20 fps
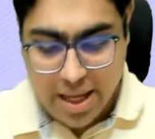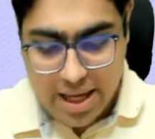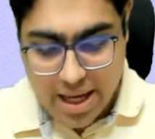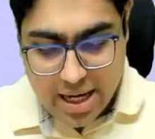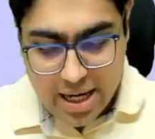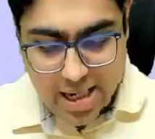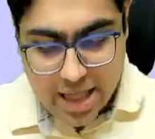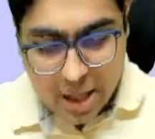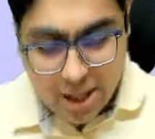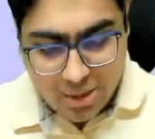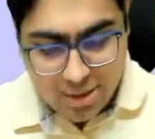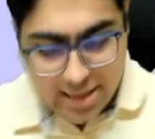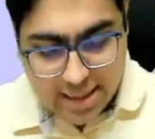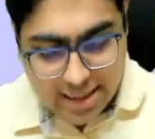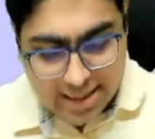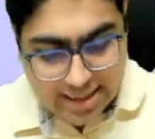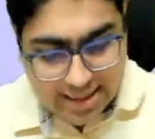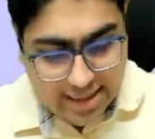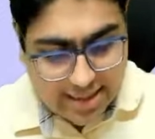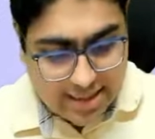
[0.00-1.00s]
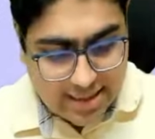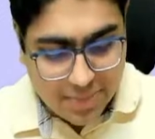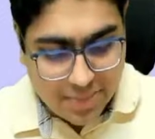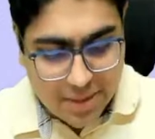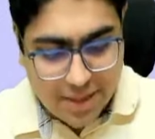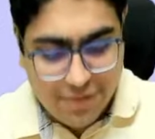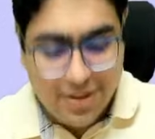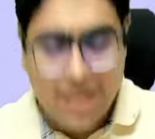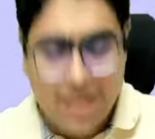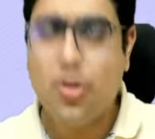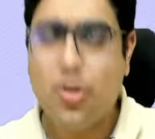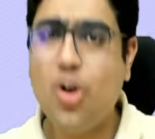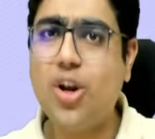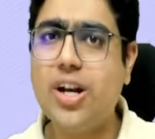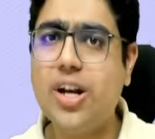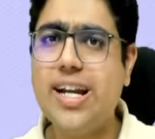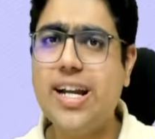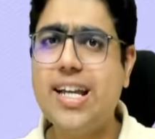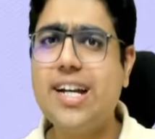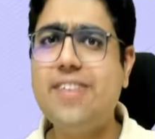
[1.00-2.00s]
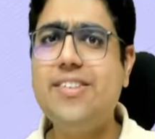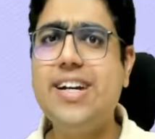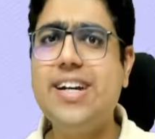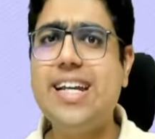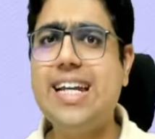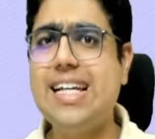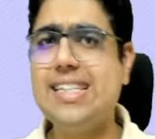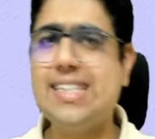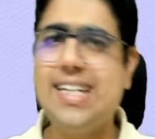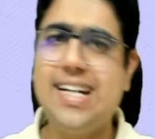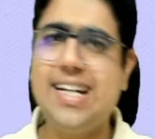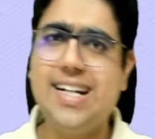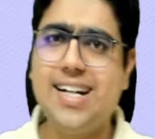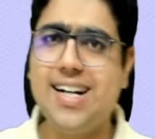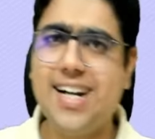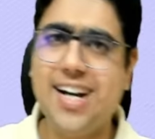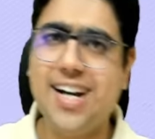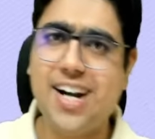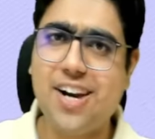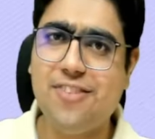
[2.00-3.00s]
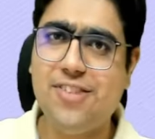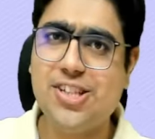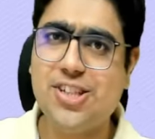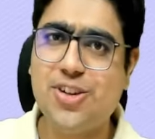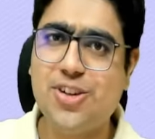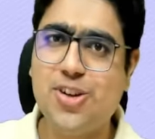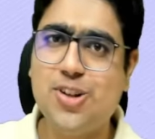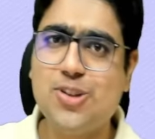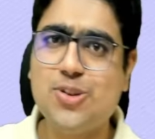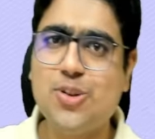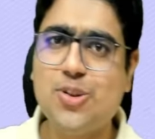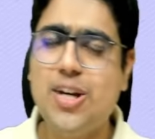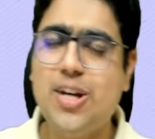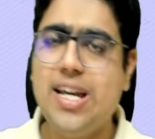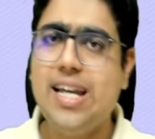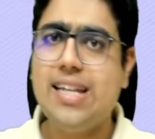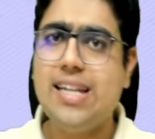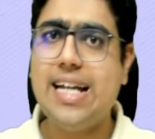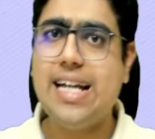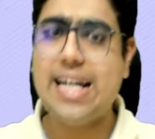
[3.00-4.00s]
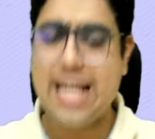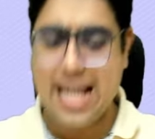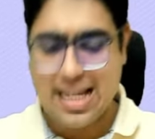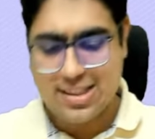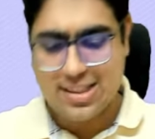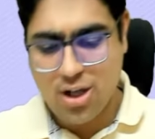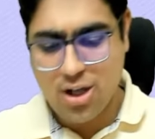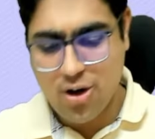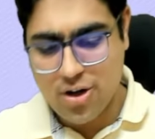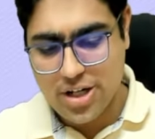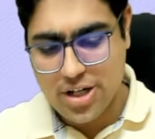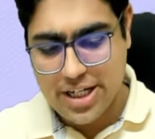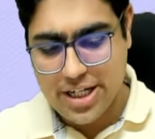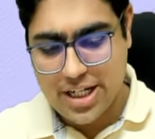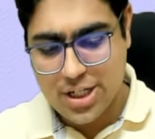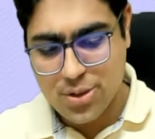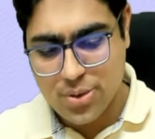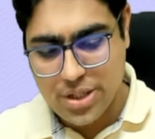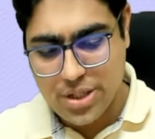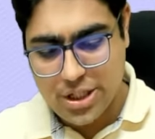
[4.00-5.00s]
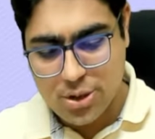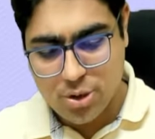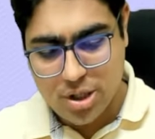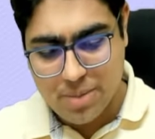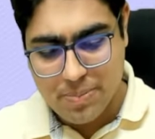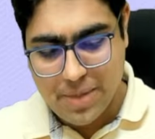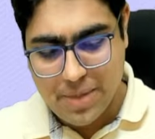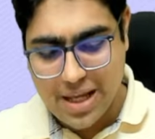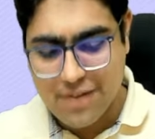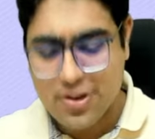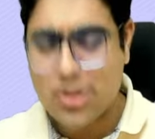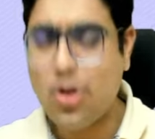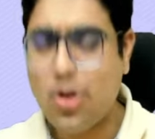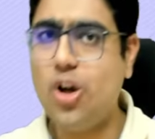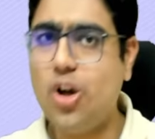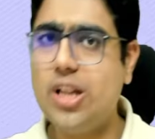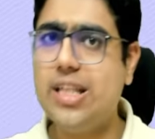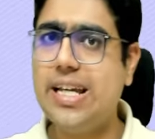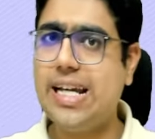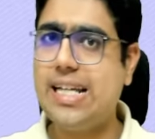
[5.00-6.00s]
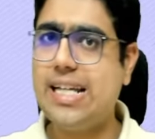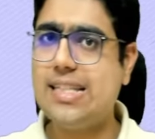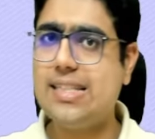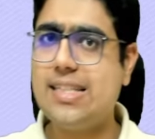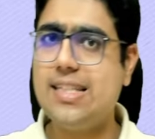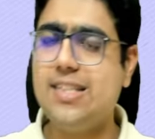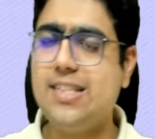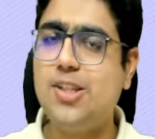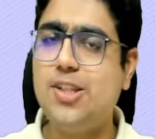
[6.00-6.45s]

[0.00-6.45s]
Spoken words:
Now, sir, this is something we have already covered in SA 800 revision also, that as an auditor, you need to comply with all the essays.